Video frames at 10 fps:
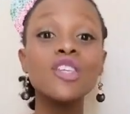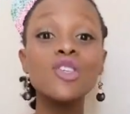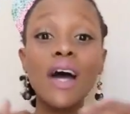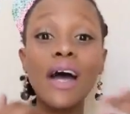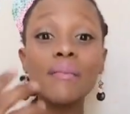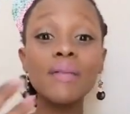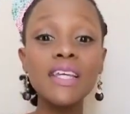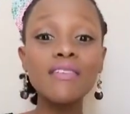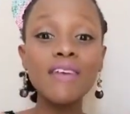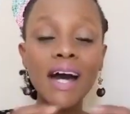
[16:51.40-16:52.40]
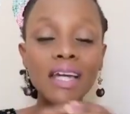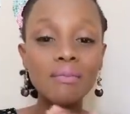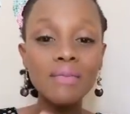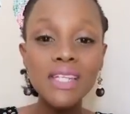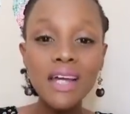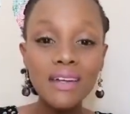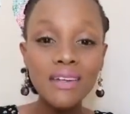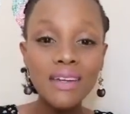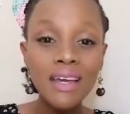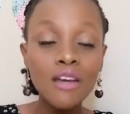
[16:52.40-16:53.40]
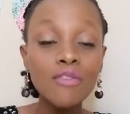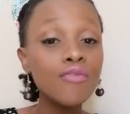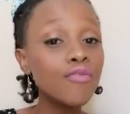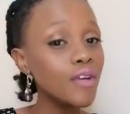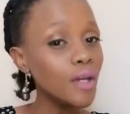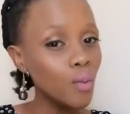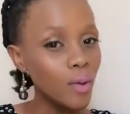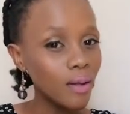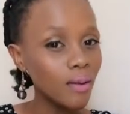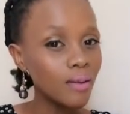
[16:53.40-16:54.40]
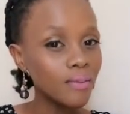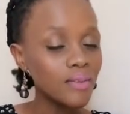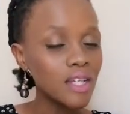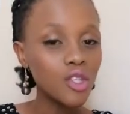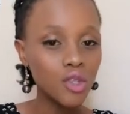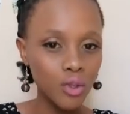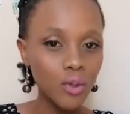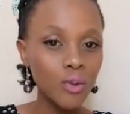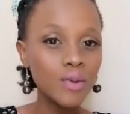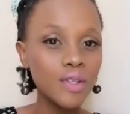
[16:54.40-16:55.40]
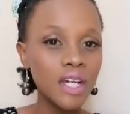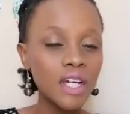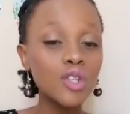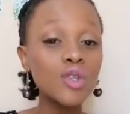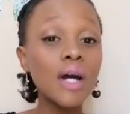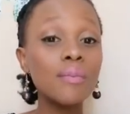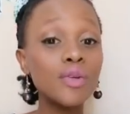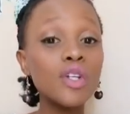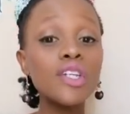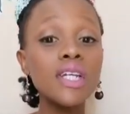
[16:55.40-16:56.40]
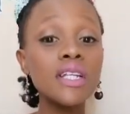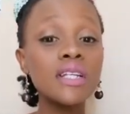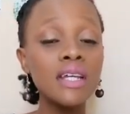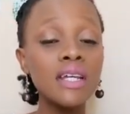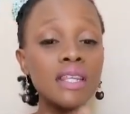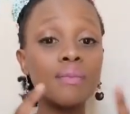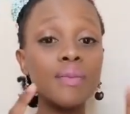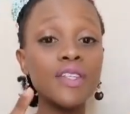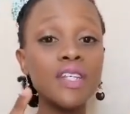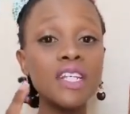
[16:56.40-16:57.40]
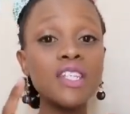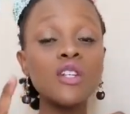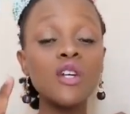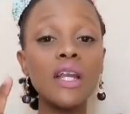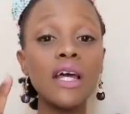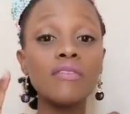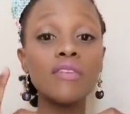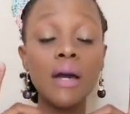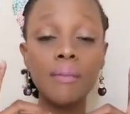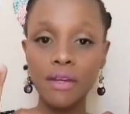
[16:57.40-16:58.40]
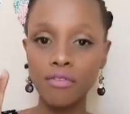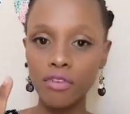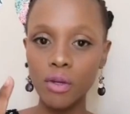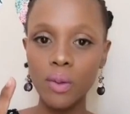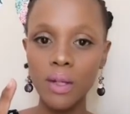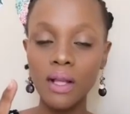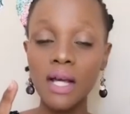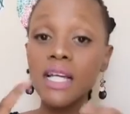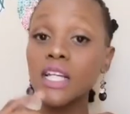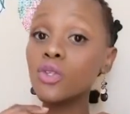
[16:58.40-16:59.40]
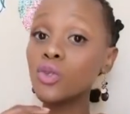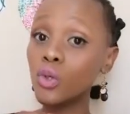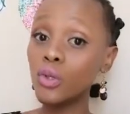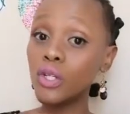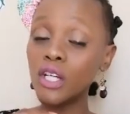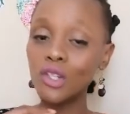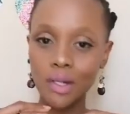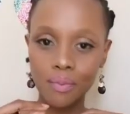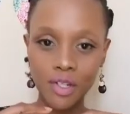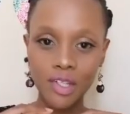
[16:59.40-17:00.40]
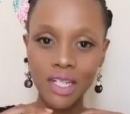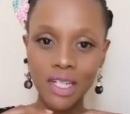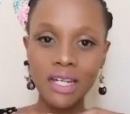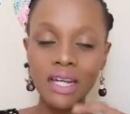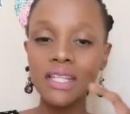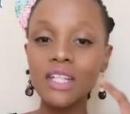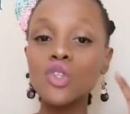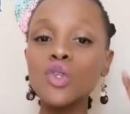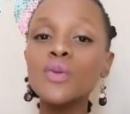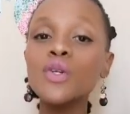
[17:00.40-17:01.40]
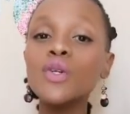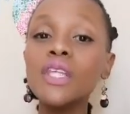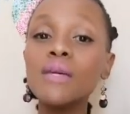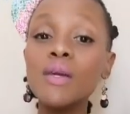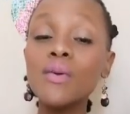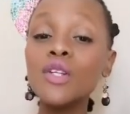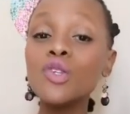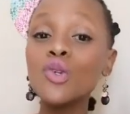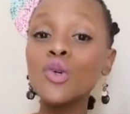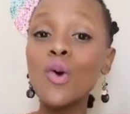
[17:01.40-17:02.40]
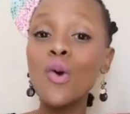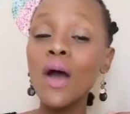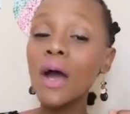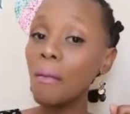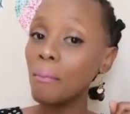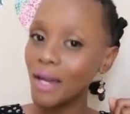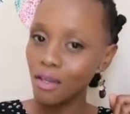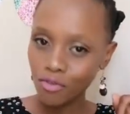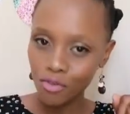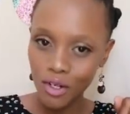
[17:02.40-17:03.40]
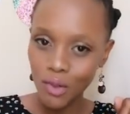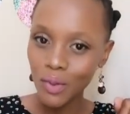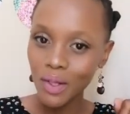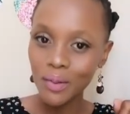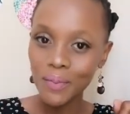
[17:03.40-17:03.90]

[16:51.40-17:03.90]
So I believe I am done. Free will is good. To appreciate that a person is in your life by free will is good. To appreciate that tomorrow they may want to go by free will.